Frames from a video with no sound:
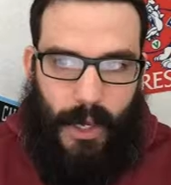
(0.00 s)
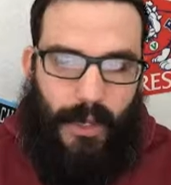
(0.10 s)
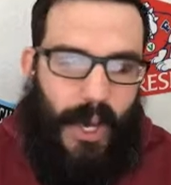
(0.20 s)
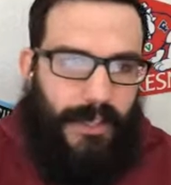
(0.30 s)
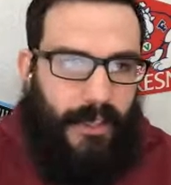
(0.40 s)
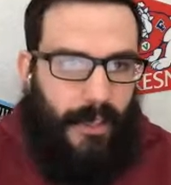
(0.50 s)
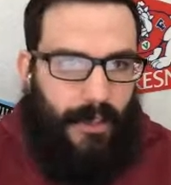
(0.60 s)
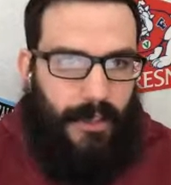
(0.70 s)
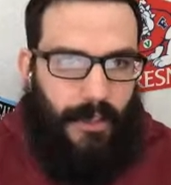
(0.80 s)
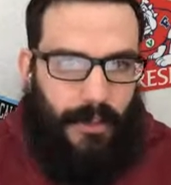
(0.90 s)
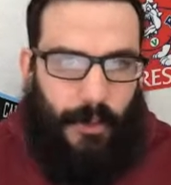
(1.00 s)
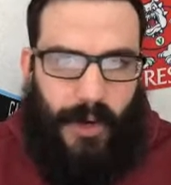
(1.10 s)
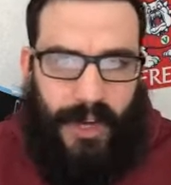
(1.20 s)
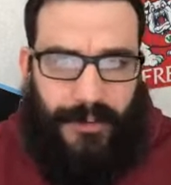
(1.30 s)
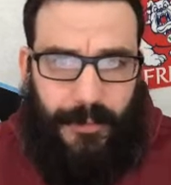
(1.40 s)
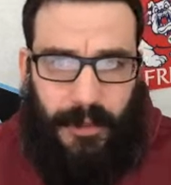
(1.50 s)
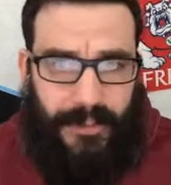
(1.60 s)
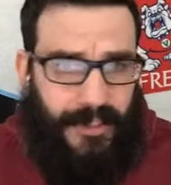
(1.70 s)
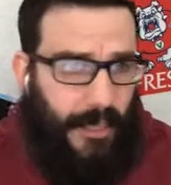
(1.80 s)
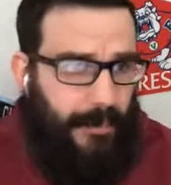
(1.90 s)
No, I think that they're around about
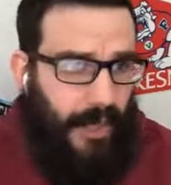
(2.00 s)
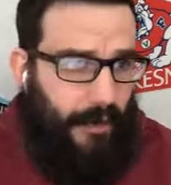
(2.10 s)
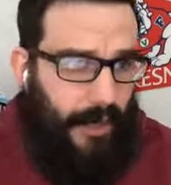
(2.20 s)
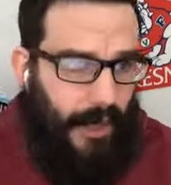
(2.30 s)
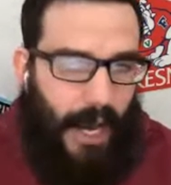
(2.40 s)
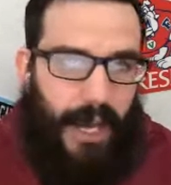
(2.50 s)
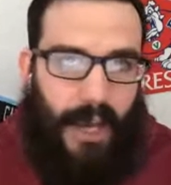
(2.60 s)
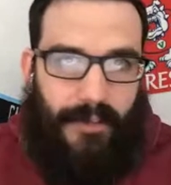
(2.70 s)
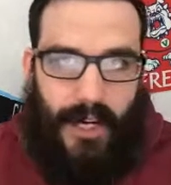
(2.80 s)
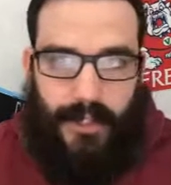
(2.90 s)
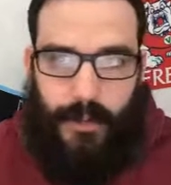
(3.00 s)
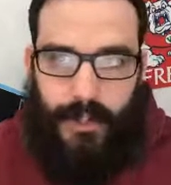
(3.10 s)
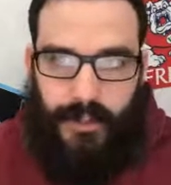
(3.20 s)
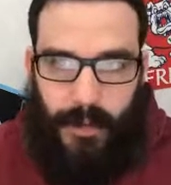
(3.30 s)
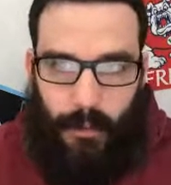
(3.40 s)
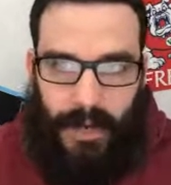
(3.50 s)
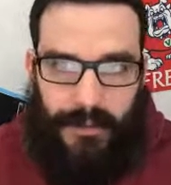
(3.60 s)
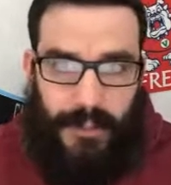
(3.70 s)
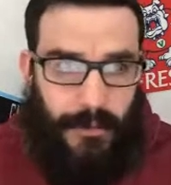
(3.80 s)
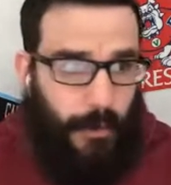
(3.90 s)
the same thing, right? I have Ayuk as my wide
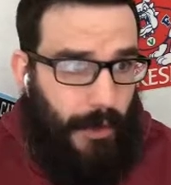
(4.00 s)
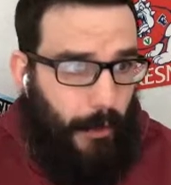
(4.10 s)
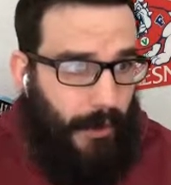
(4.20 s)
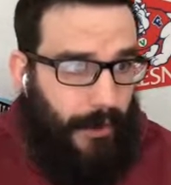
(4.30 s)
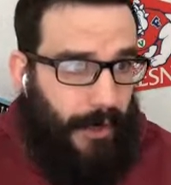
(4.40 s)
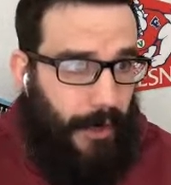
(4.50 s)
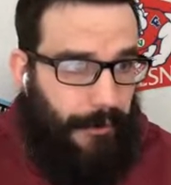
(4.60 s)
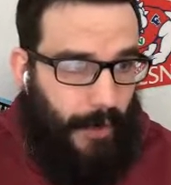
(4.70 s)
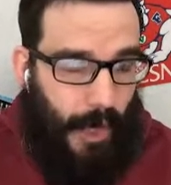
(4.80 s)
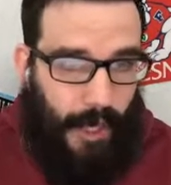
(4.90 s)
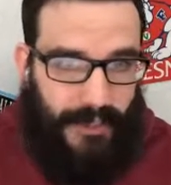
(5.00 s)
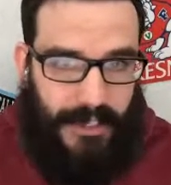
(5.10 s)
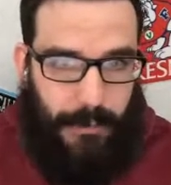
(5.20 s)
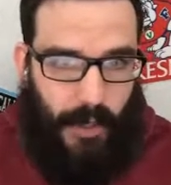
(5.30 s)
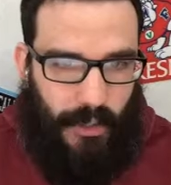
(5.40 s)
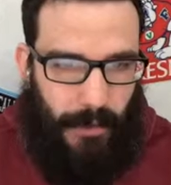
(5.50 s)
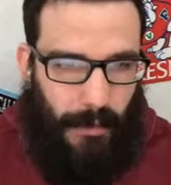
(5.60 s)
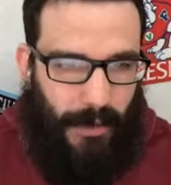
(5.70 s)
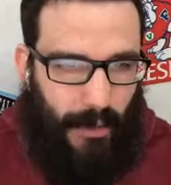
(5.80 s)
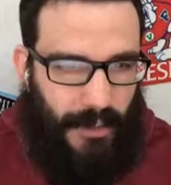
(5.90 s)
receiver 21 right now. Debo is about
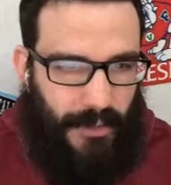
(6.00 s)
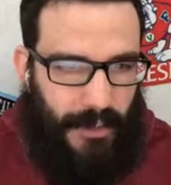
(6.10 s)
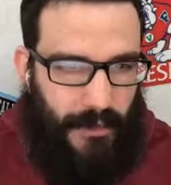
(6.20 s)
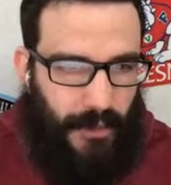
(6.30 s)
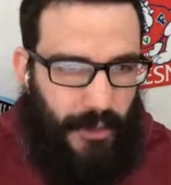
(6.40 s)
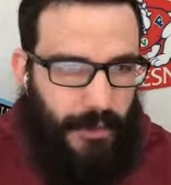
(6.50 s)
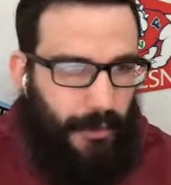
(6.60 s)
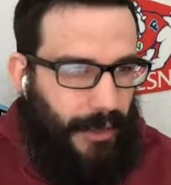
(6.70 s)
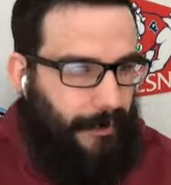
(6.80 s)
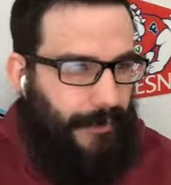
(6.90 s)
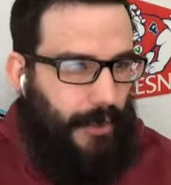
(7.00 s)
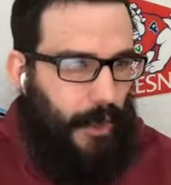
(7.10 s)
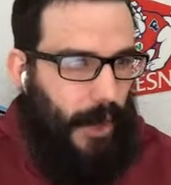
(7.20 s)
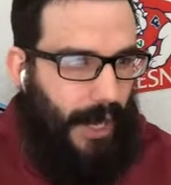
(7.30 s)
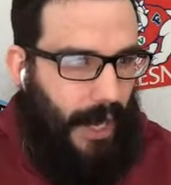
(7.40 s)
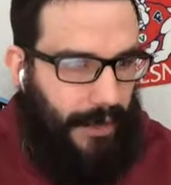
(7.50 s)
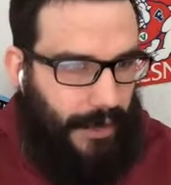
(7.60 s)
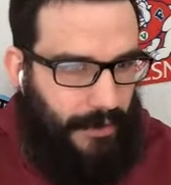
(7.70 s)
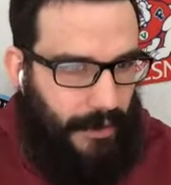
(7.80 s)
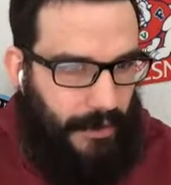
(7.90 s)
my wide receiver 33. So
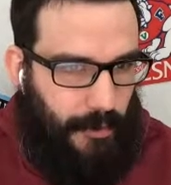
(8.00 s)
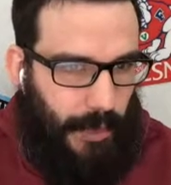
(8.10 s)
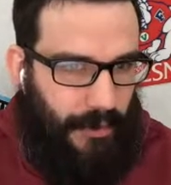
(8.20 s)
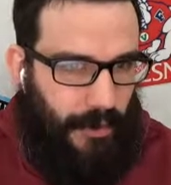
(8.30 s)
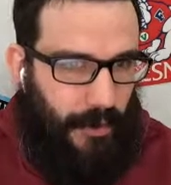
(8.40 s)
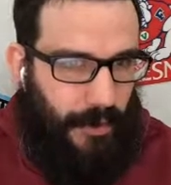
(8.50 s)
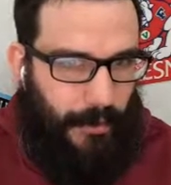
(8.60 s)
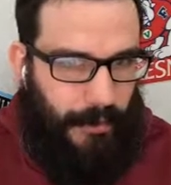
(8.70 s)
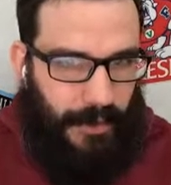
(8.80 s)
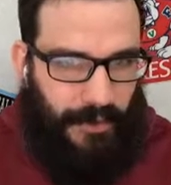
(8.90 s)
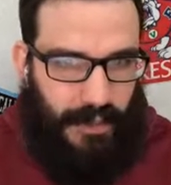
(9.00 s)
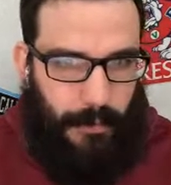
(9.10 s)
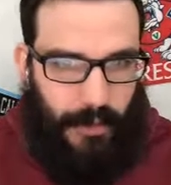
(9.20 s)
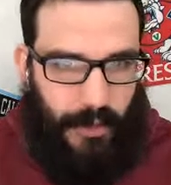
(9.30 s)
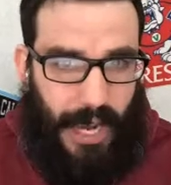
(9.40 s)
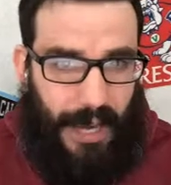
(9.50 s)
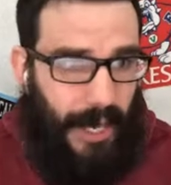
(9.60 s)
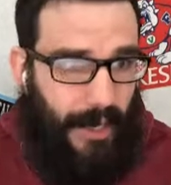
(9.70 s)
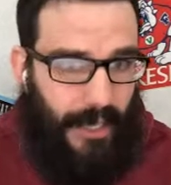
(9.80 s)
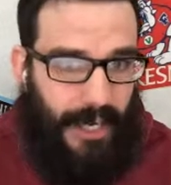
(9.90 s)
they're similar.
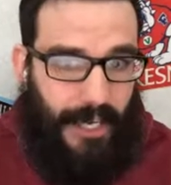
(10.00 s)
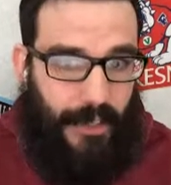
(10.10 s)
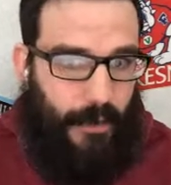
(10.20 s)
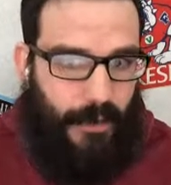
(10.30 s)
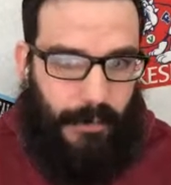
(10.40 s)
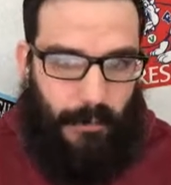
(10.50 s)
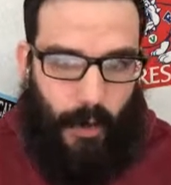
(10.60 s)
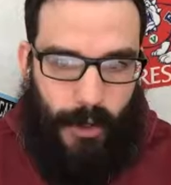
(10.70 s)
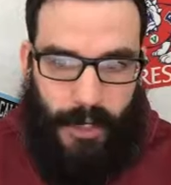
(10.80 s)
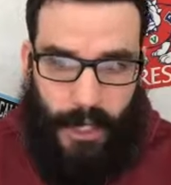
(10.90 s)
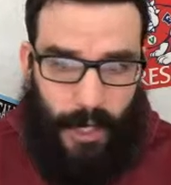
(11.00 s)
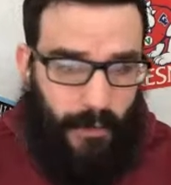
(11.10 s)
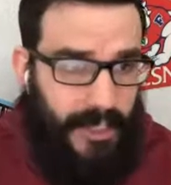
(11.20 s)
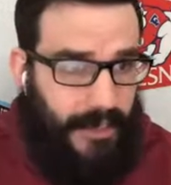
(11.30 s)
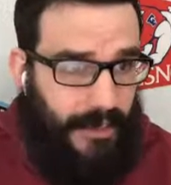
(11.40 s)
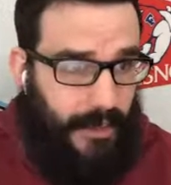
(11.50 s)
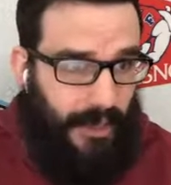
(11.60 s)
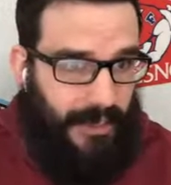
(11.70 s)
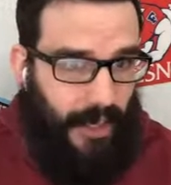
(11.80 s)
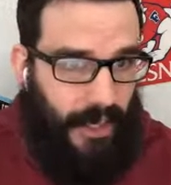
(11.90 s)
I like Ayuk a little bit more. A recent deal
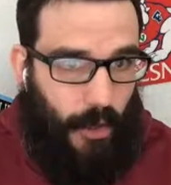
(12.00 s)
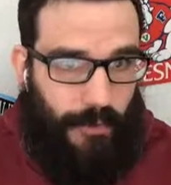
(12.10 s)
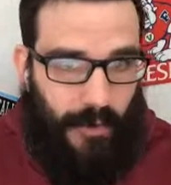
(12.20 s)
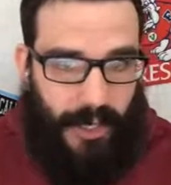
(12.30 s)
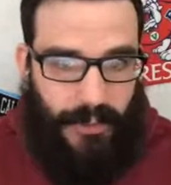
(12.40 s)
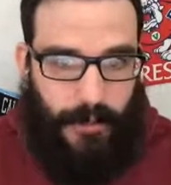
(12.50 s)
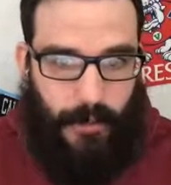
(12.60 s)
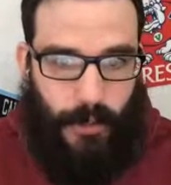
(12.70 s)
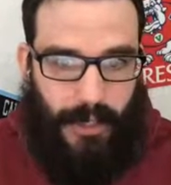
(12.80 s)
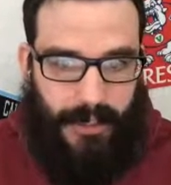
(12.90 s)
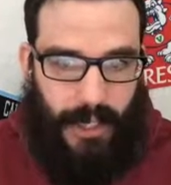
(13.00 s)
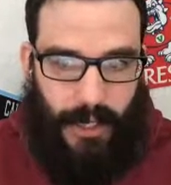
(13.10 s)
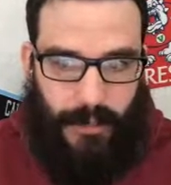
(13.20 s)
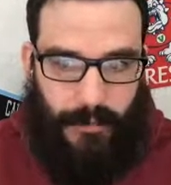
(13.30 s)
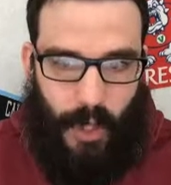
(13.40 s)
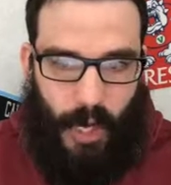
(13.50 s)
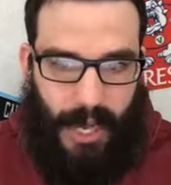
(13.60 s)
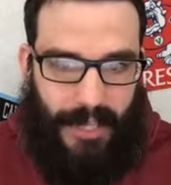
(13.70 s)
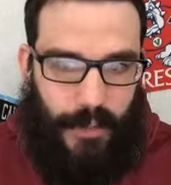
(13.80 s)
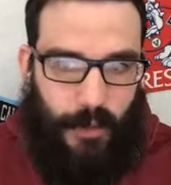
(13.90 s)
I saw go for Ayuk was
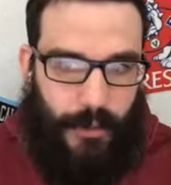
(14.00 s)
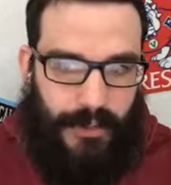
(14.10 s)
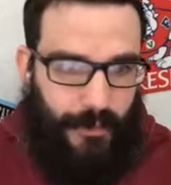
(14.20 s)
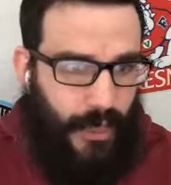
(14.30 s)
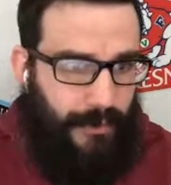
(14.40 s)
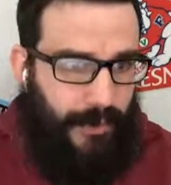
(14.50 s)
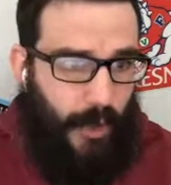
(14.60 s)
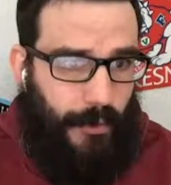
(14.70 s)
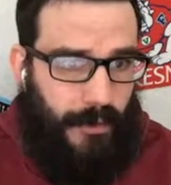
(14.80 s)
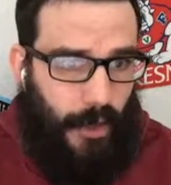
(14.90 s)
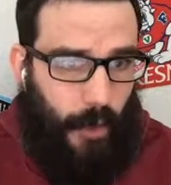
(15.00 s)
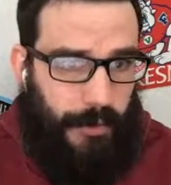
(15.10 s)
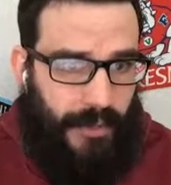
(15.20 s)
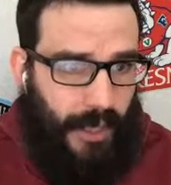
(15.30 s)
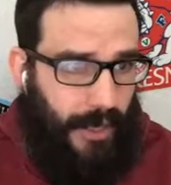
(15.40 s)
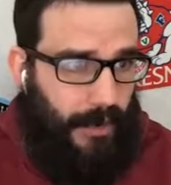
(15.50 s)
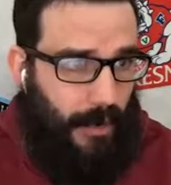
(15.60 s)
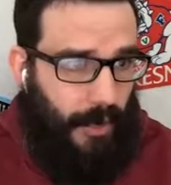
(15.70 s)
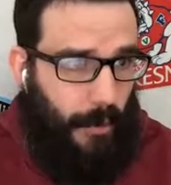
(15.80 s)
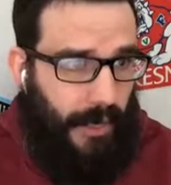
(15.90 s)
Ayuk went straight up for OBJ,
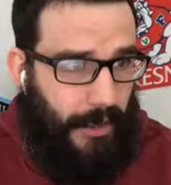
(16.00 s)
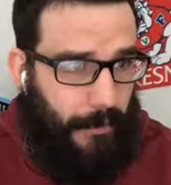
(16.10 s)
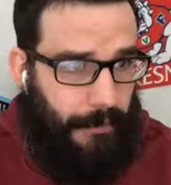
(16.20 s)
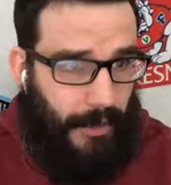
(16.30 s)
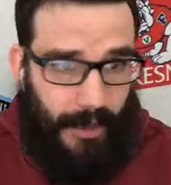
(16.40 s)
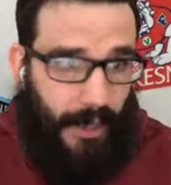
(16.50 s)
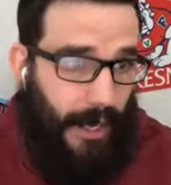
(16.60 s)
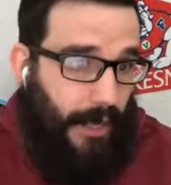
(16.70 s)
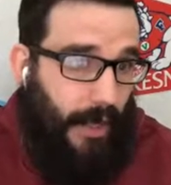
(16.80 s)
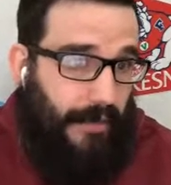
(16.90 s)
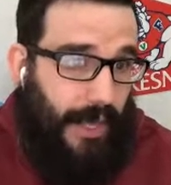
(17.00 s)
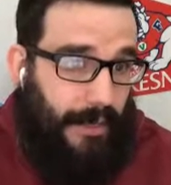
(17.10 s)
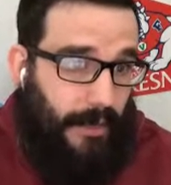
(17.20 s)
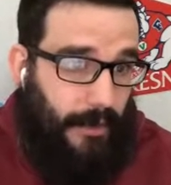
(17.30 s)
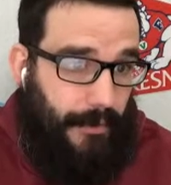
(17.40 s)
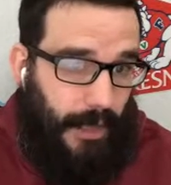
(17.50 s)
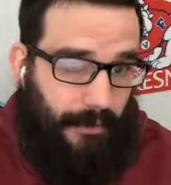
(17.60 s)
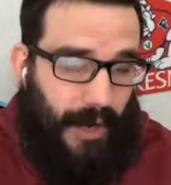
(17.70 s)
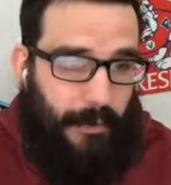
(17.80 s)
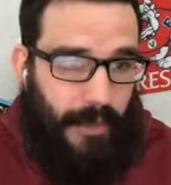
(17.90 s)
Odell Beckham. I love that deal.
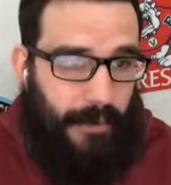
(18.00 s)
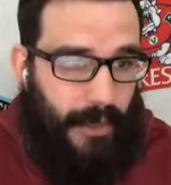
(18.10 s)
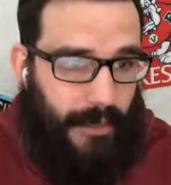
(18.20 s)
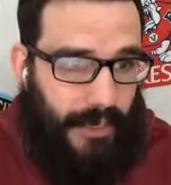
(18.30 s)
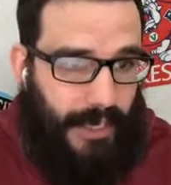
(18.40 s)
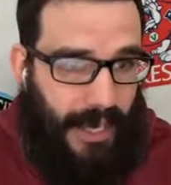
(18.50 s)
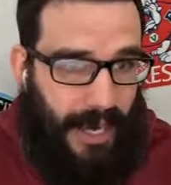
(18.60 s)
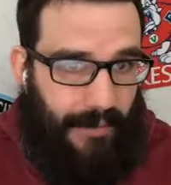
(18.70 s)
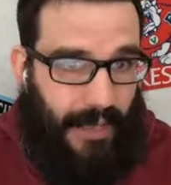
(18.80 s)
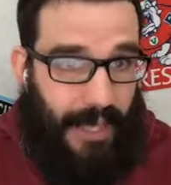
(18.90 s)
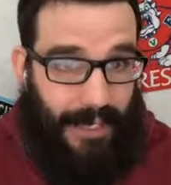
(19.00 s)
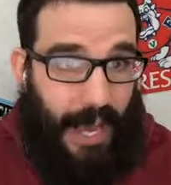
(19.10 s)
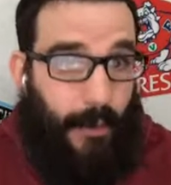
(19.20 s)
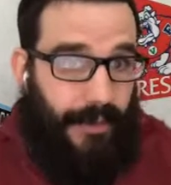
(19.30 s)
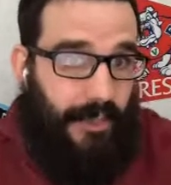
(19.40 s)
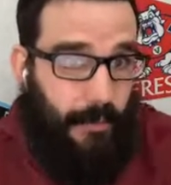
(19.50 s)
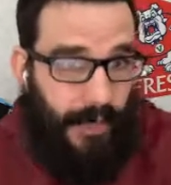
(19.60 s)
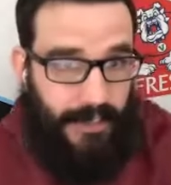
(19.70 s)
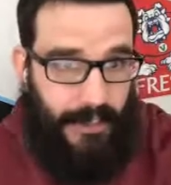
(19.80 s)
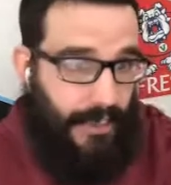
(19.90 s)
If I'm rebuilding and I have that now with this
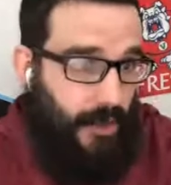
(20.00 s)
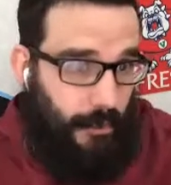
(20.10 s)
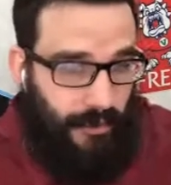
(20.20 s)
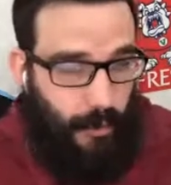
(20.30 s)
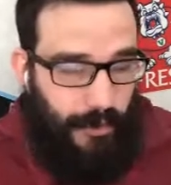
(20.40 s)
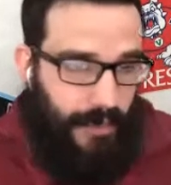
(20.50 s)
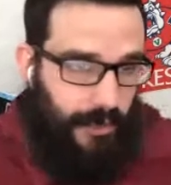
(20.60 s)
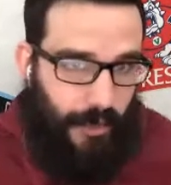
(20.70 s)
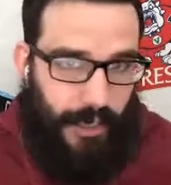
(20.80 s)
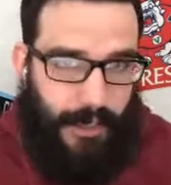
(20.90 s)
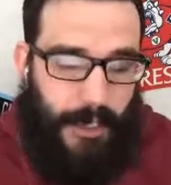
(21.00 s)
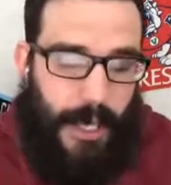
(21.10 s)
mindset, and this is before this trade,